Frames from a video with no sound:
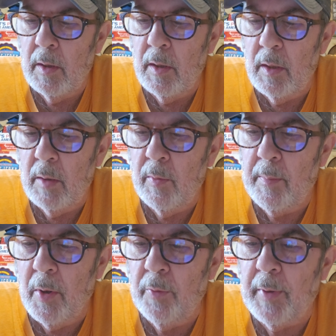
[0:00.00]
Uh, we
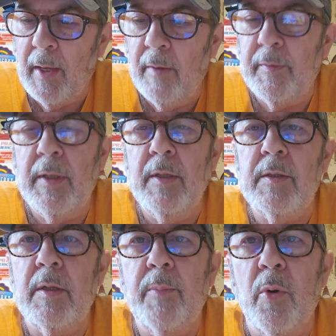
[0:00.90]
both have
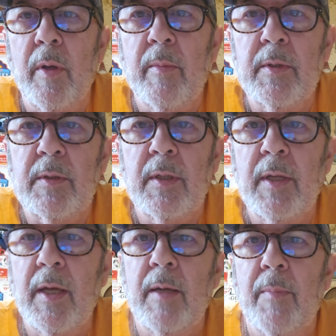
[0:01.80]
dentist appointments
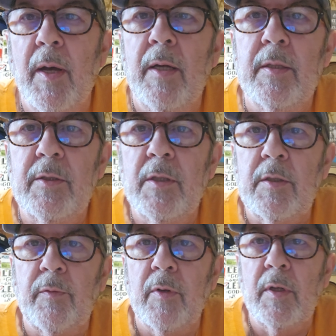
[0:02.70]
today. Mine is just
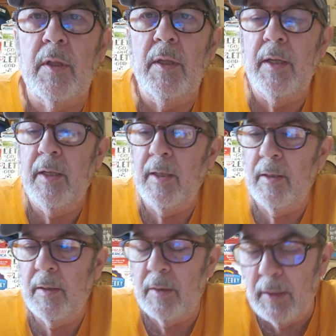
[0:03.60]
for a cleaning,
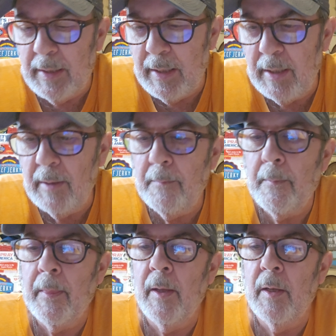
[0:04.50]
cleaning,
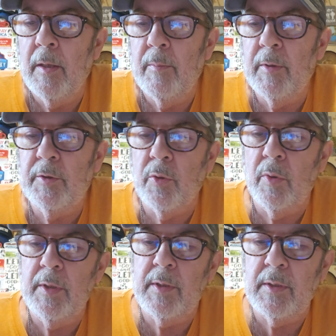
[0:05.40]
but
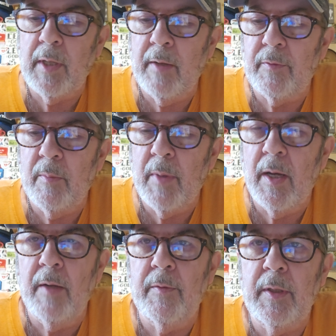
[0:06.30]
Joyce is after
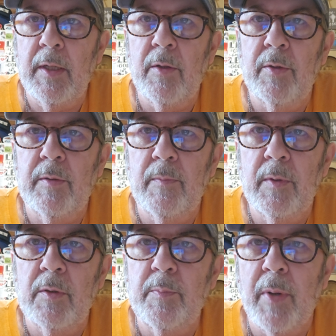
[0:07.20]
mine to get her
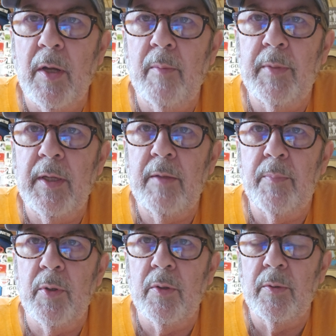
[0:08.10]
those bottom teeth
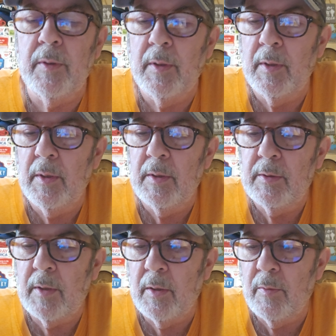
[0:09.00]
pulled.
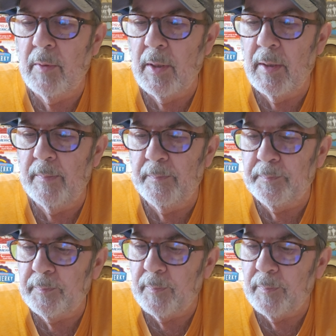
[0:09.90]
So, um,